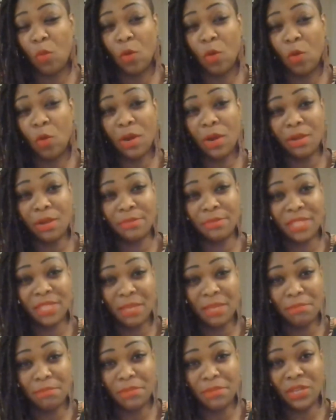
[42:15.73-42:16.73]
warmth
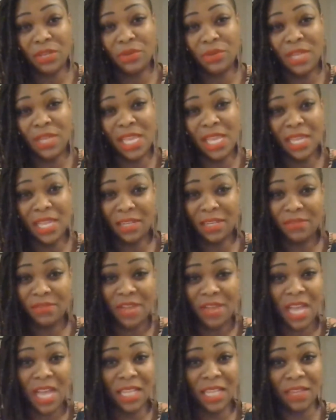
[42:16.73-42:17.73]
and beauty and
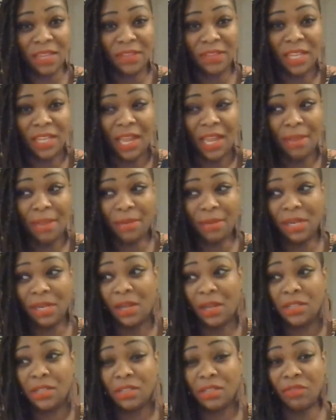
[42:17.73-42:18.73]
divine love and light, but it
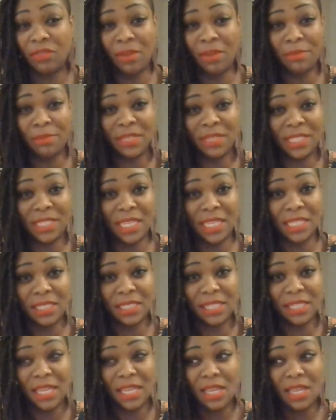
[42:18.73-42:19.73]
also represents,